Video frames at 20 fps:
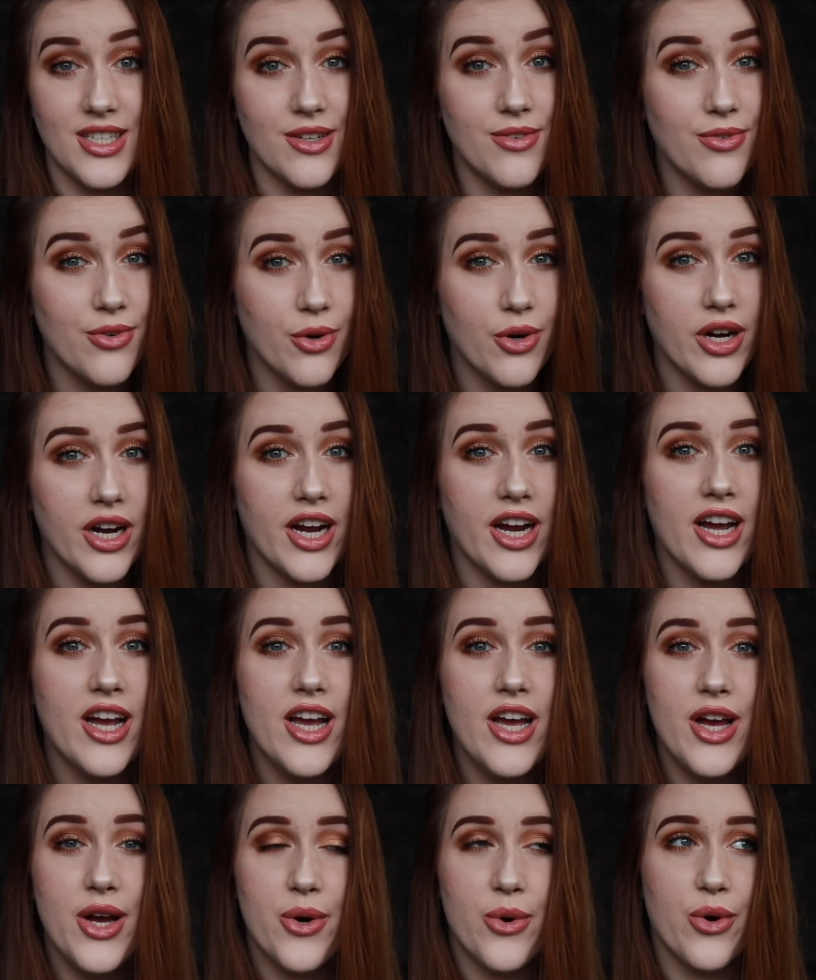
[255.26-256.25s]
Sephora
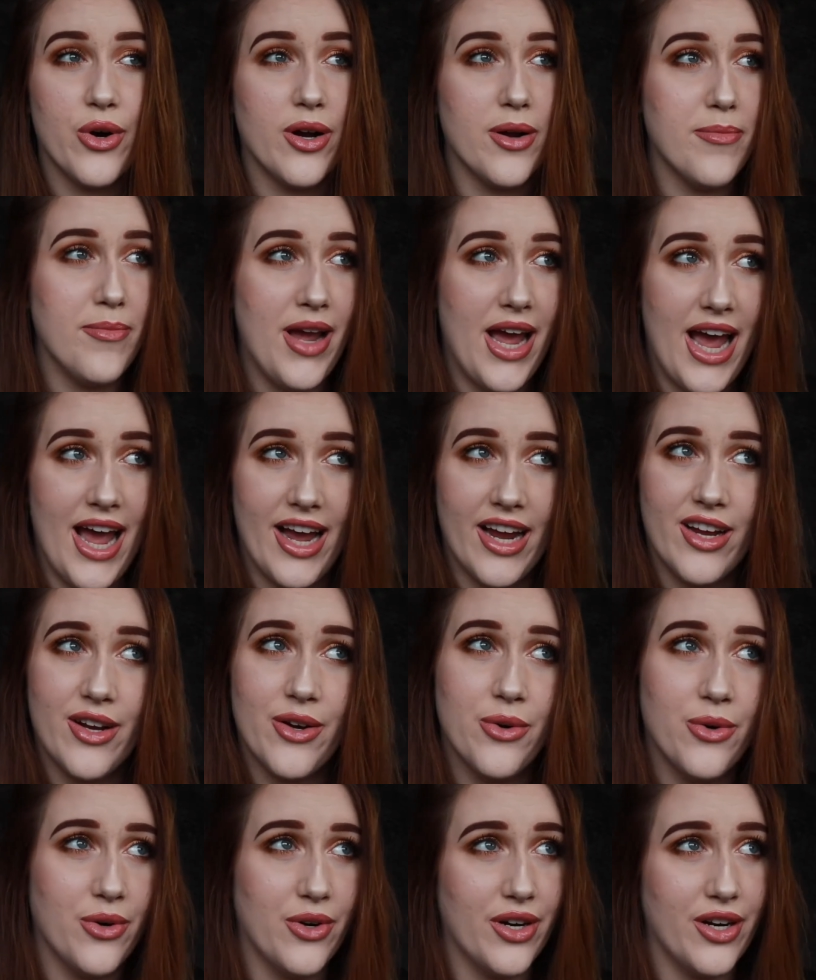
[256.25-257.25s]
or a MAC
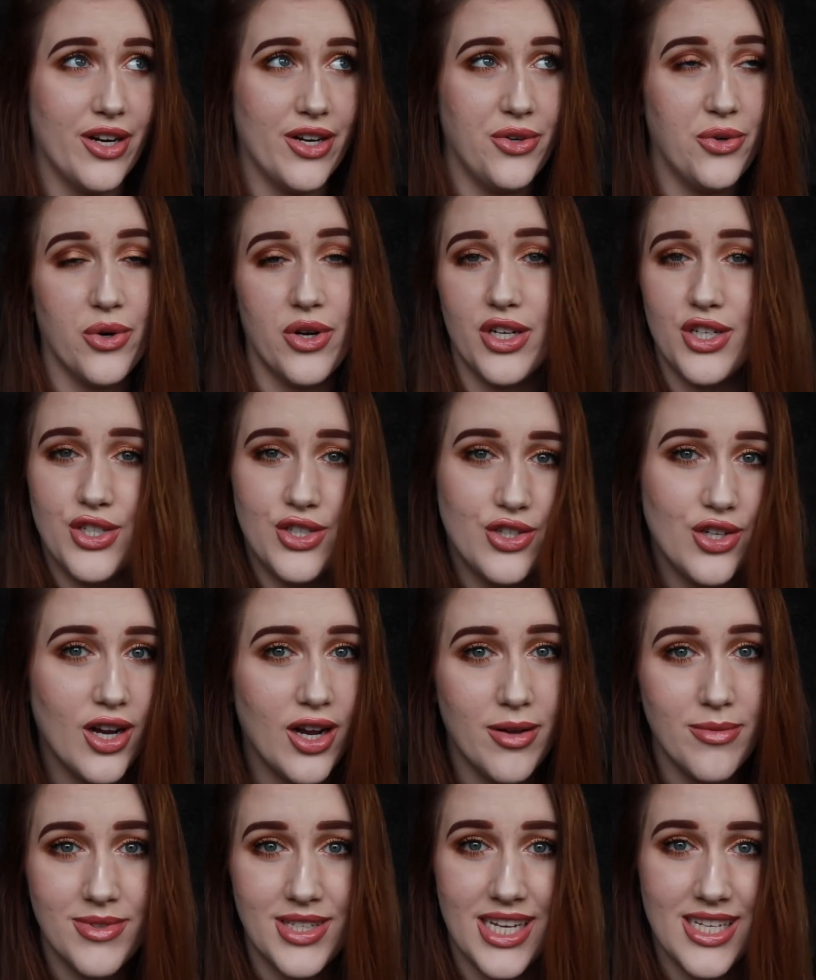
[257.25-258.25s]
or
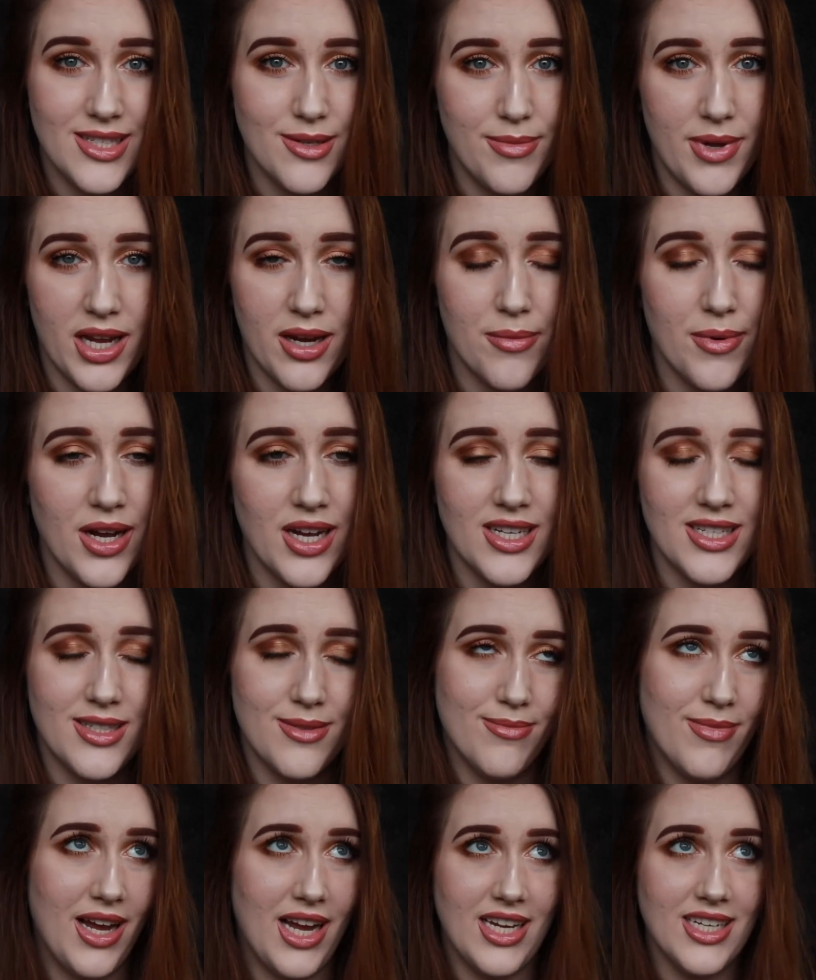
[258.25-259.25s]
Nordstrom's as a makeup
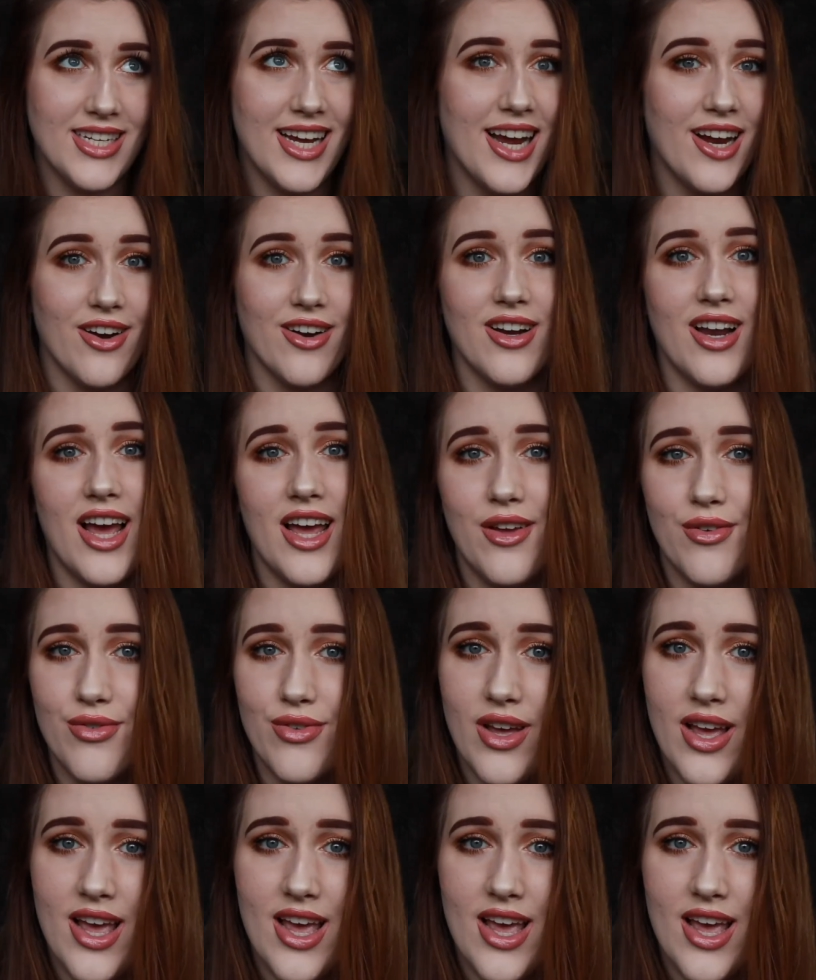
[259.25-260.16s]
artist my entire life.